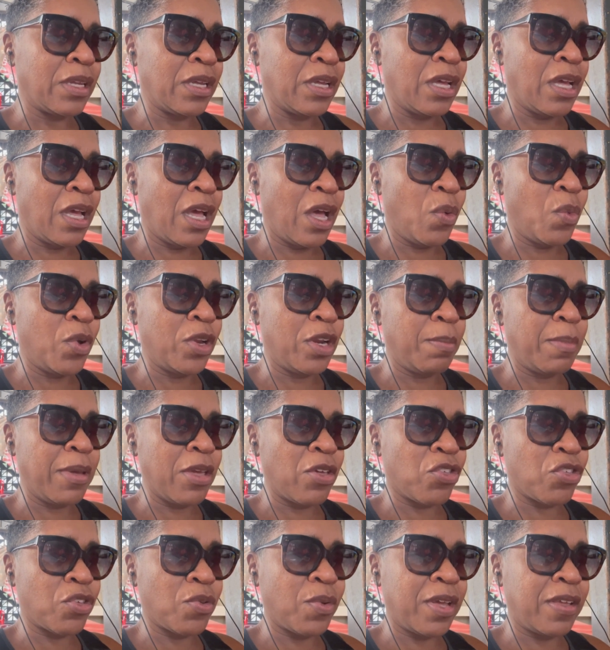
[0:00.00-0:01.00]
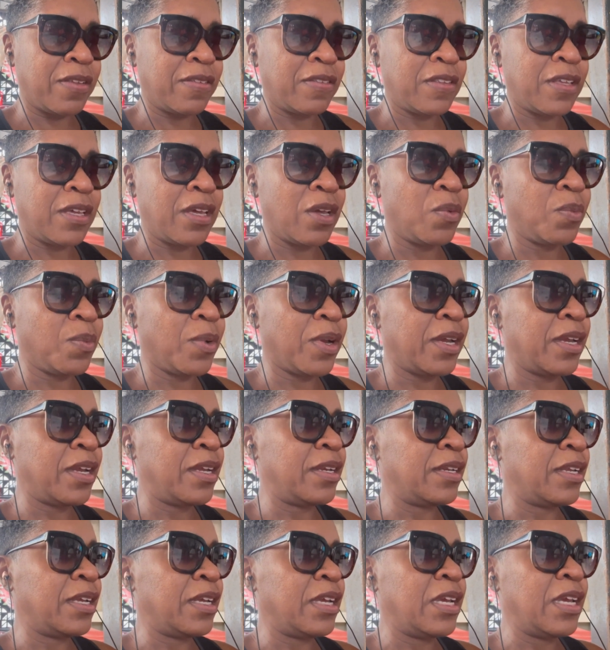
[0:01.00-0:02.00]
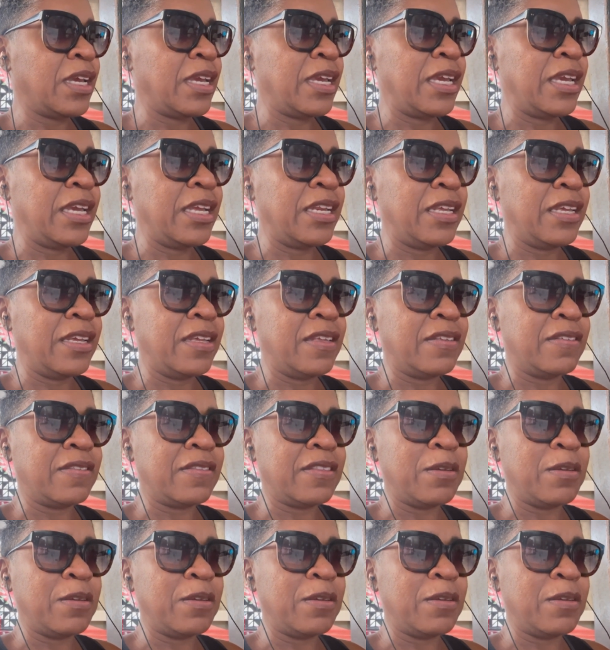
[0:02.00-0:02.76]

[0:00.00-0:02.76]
I want to make sure I say it right. It is